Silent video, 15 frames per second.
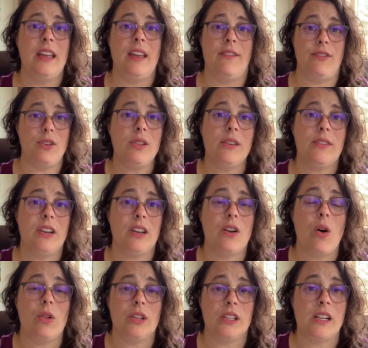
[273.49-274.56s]
If you live in a
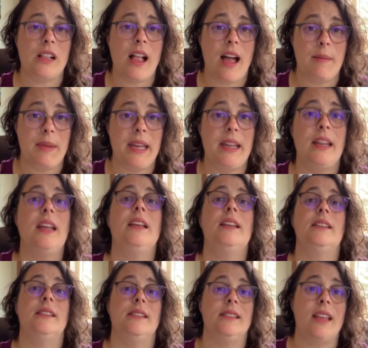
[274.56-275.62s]
colder climate,
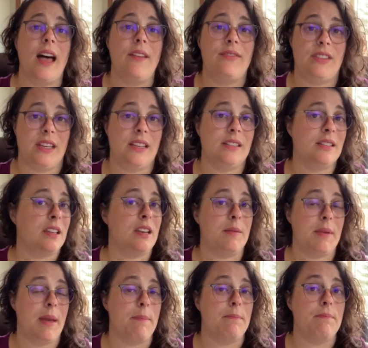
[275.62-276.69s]
Zaftig is going to
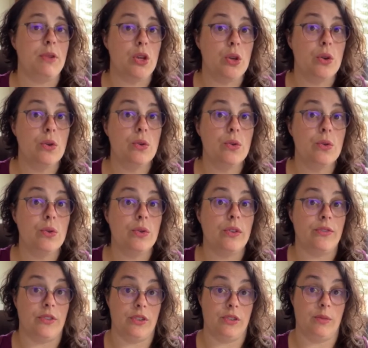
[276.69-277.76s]
be a
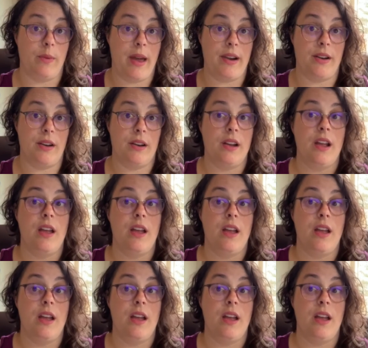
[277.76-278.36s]
beautiful sweater.